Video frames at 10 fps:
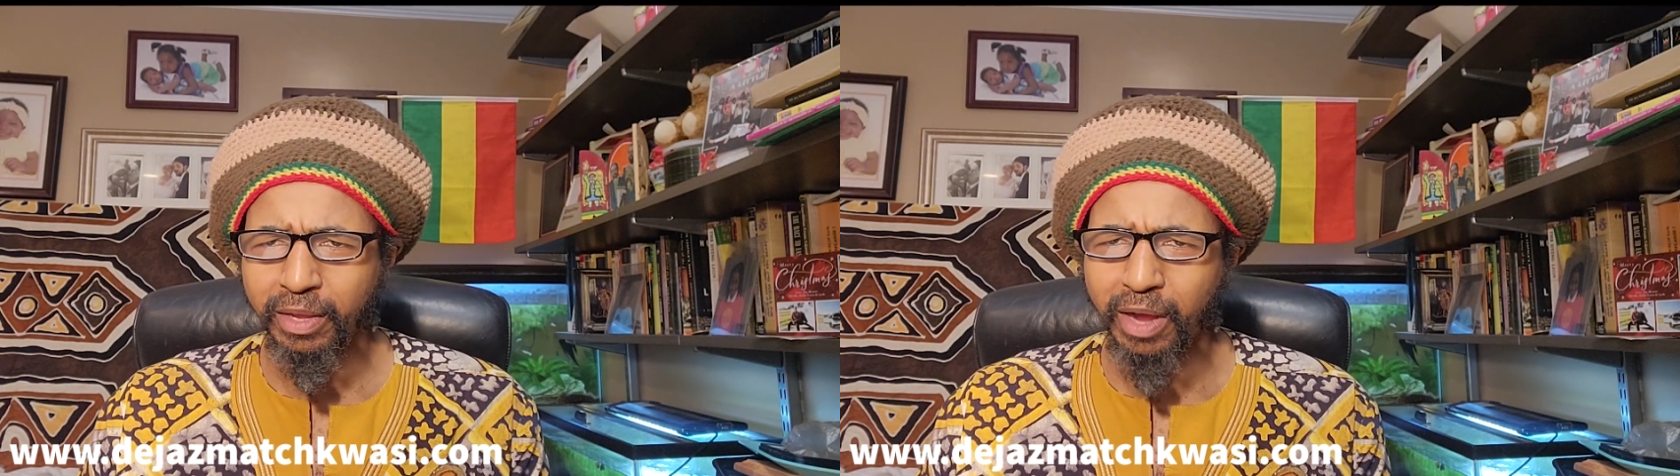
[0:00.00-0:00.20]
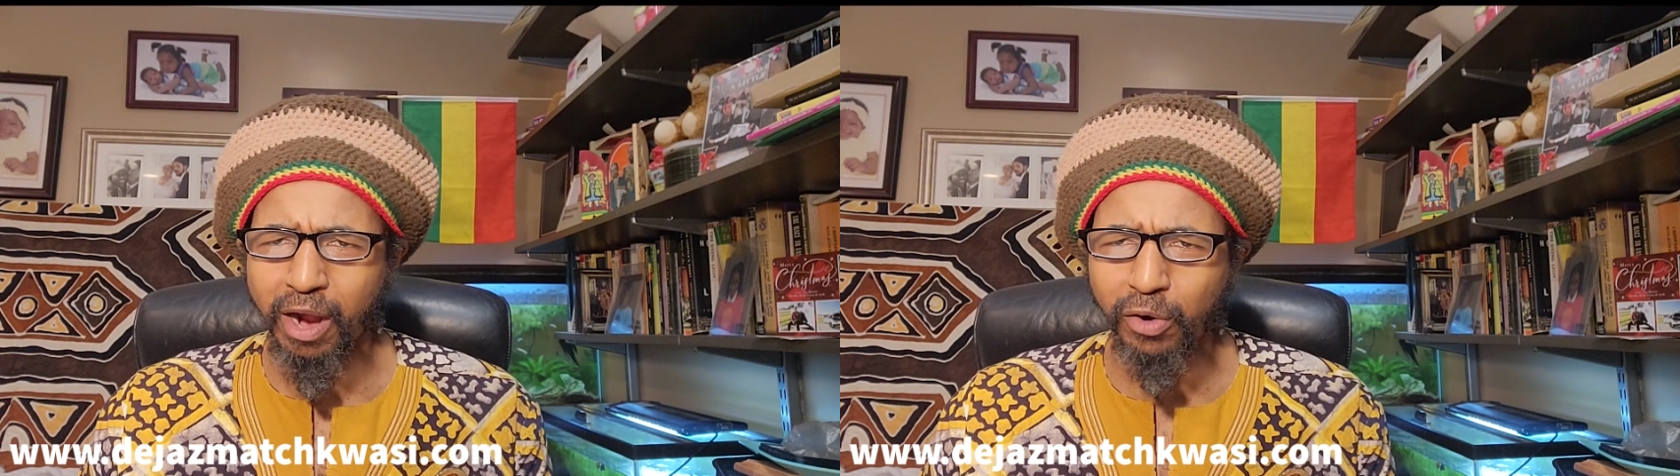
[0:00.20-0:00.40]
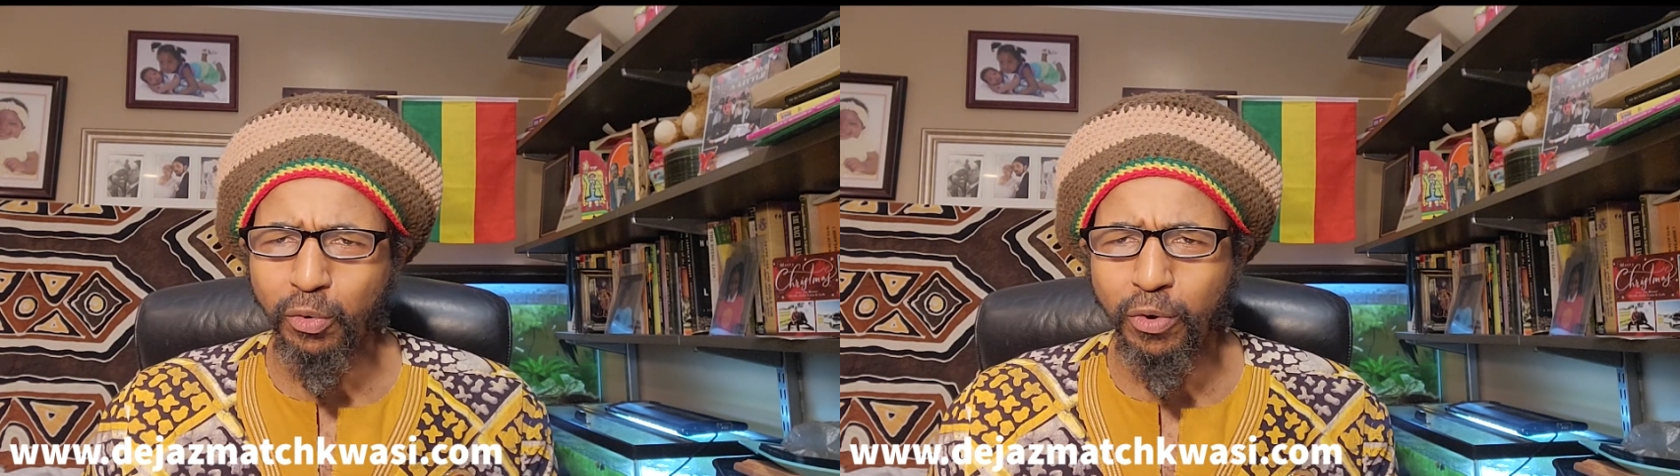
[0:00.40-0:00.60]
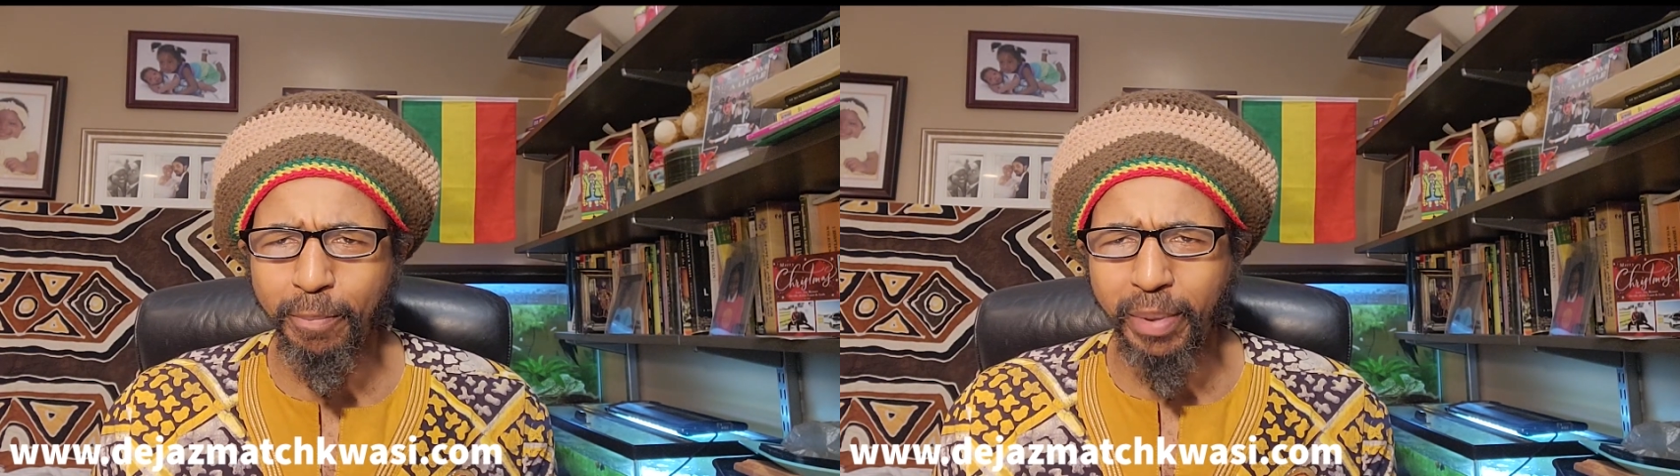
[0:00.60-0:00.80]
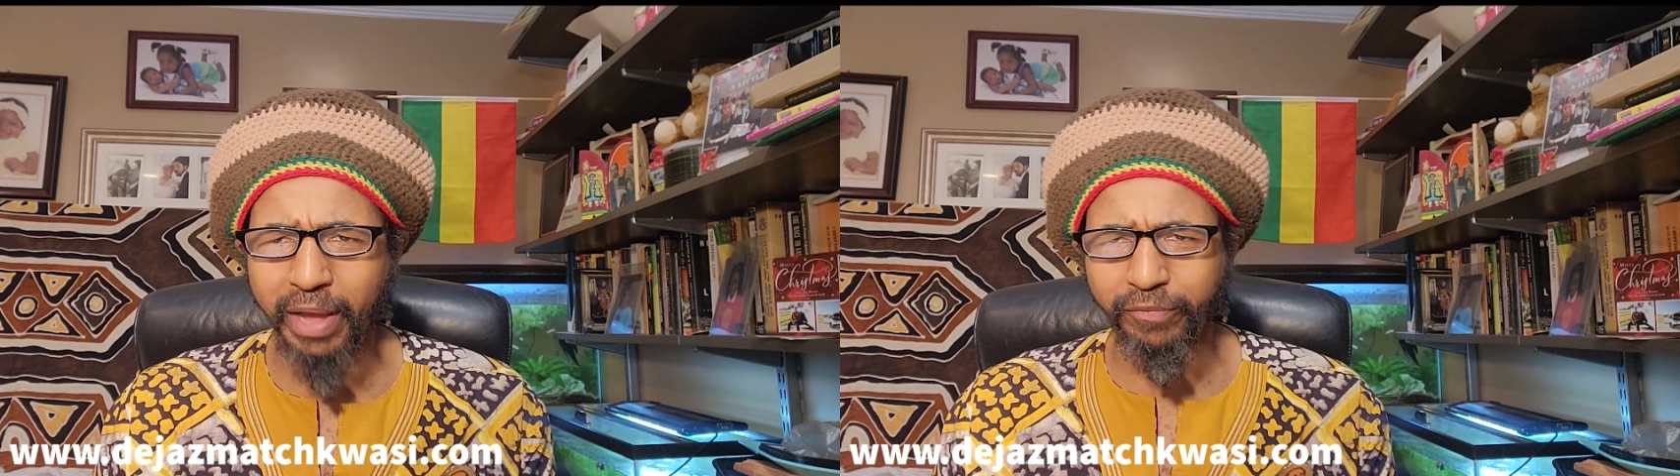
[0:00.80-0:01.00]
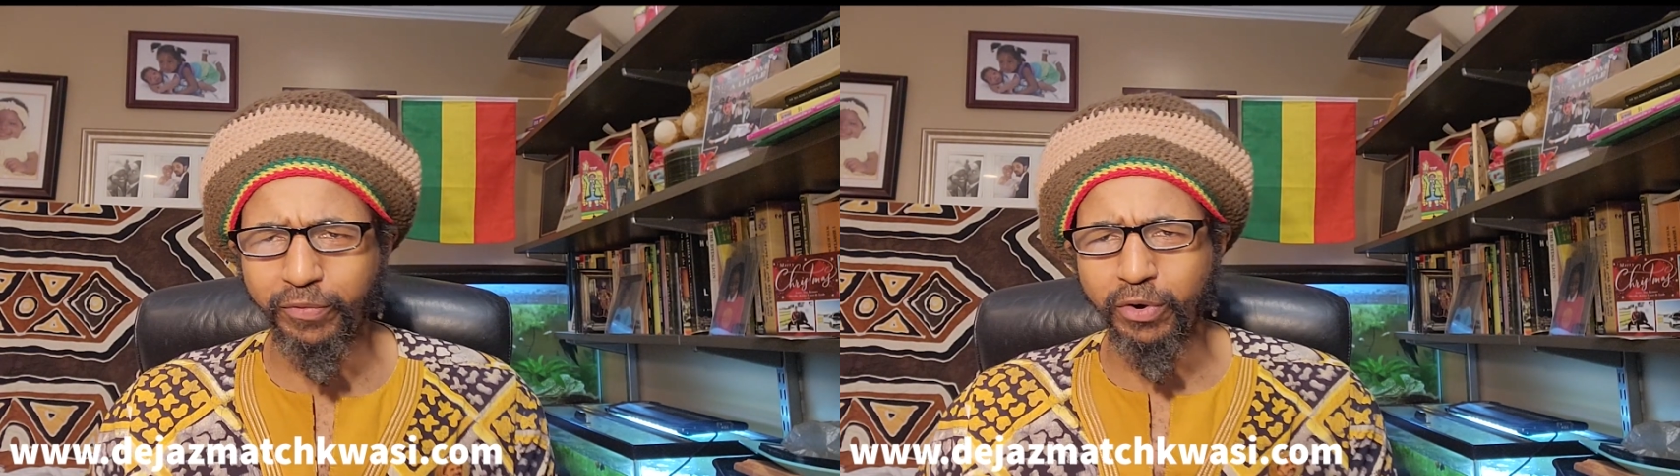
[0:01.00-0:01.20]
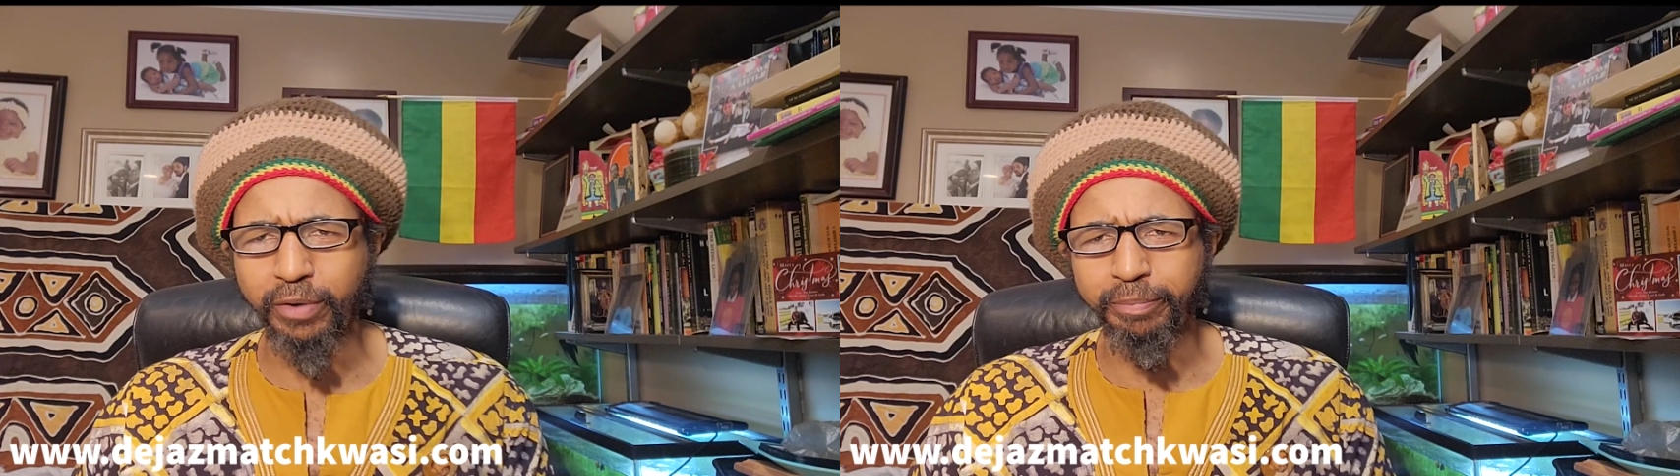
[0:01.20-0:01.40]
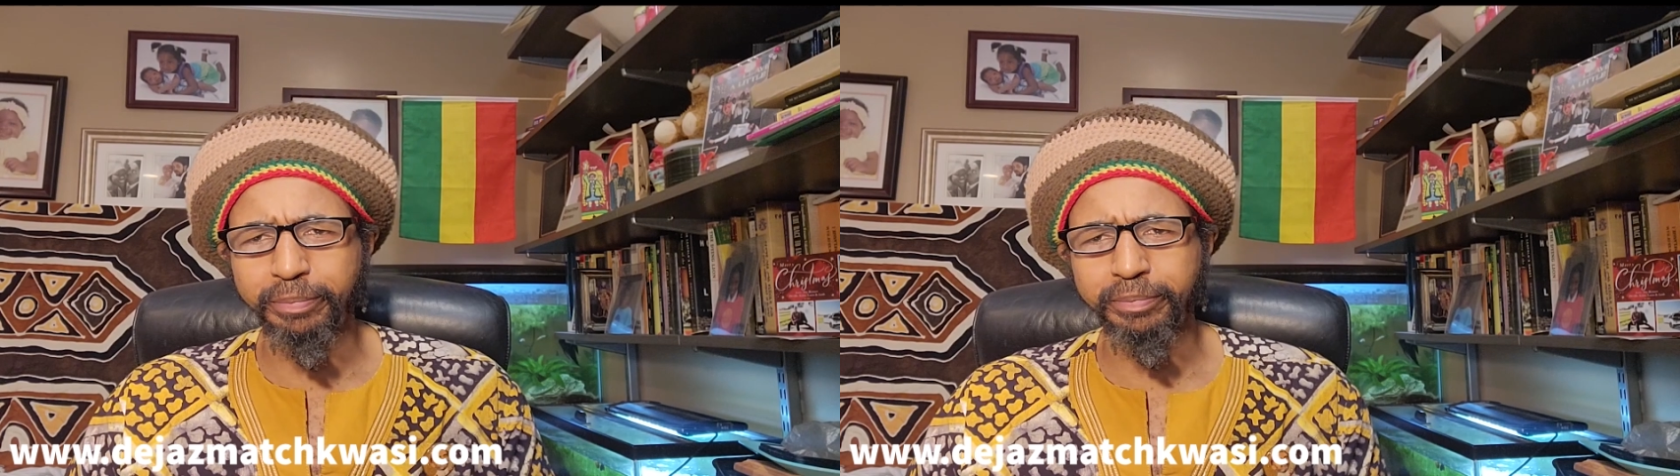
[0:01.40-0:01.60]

our own platform.